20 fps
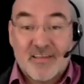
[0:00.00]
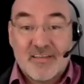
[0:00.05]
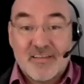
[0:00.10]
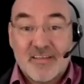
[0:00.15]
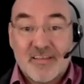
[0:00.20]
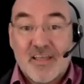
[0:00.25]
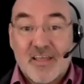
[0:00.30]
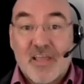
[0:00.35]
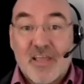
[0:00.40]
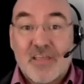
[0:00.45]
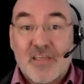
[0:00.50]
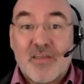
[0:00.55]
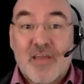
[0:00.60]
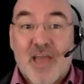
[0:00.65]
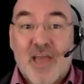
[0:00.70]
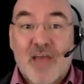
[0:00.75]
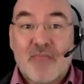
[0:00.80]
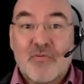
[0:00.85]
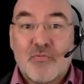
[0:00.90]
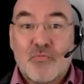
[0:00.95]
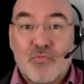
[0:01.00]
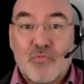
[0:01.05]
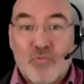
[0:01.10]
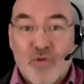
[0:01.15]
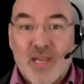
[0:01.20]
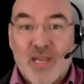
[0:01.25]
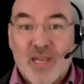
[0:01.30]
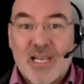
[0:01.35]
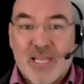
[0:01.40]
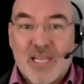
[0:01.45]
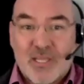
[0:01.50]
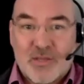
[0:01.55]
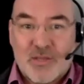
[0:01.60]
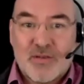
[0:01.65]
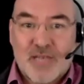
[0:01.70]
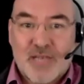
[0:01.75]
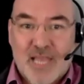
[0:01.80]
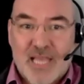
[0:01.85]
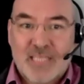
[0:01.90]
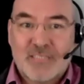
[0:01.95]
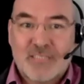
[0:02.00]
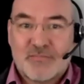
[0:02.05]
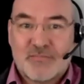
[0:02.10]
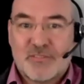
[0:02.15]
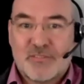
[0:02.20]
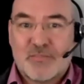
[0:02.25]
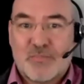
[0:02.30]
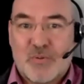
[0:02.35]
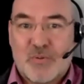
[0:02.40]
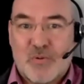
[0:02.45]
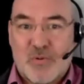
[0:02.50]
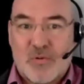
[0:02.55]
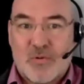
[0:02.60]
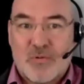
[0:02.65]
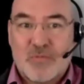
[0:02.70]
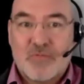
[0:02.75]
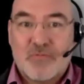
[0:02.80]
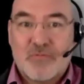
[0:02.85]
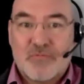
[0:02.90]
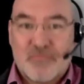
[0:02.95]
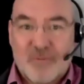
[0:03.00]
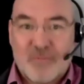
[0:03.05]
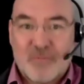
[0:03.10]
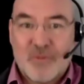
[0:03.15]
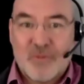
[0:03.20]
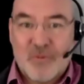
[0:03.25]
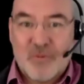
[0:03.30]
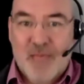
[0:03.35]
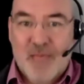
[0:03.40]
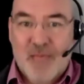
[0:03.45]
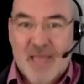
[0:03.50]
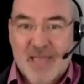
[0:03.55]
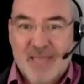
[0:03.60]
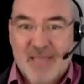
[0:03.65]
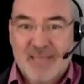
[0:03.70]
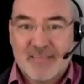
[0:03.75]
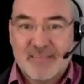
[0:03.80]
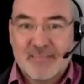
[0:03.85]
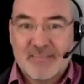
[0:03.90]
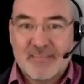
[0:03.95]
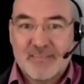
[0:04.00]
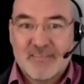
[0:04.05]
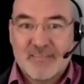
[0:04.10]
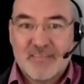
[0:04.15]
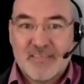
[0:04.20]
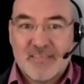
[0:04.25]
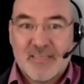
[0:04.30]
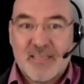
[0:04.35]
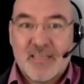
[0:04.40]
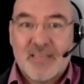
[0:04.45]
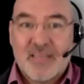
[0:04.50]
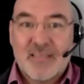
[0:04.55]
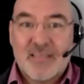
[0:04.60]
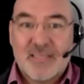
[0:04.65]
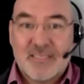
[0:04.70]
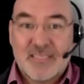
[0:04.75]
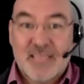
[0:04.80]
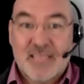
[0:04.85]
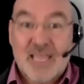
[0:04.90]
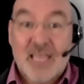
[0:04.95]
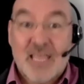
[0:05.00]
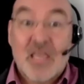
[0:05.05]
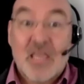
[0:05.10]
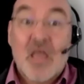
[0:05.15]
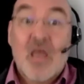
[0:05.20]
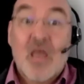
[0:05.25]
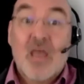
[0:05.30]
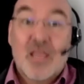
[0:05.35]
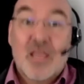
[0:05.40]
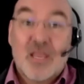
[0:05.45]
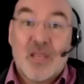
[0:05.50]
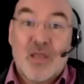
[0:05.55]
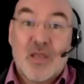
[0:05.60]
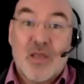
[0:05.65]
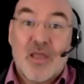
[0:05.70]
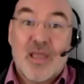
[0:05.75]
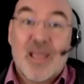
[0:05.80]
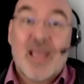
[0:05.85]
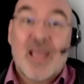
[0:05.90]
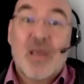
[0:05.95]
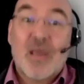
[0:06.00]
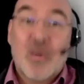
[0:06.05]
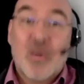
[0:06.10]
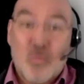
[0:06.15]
either you have a really good letter of support from your backers that say,